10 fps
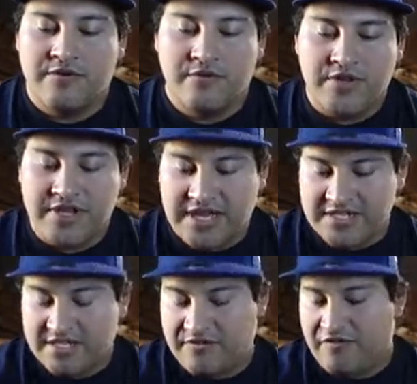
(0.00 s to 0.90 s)
We
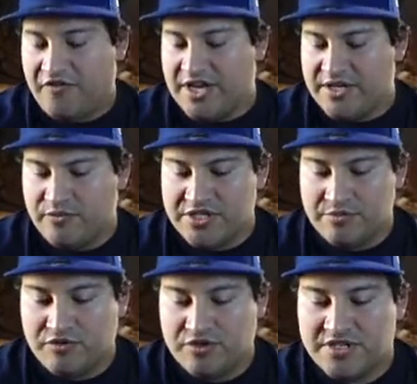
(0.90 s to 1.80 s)
got Fighting
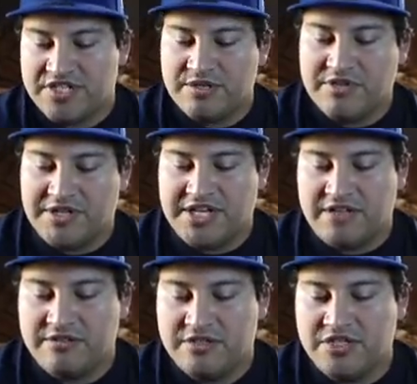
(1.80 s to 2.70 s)
Once More, Team Yellow
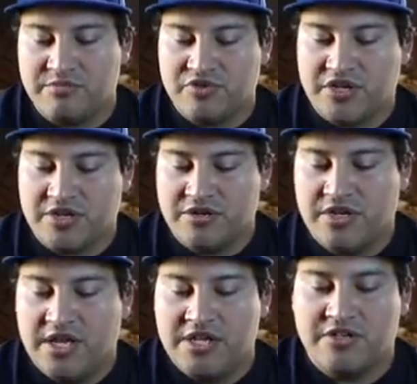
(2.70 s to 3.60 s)
Towel, Gym Trainer,
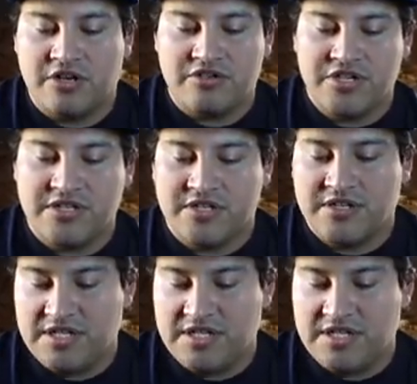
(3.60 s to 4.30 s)
Dartrix,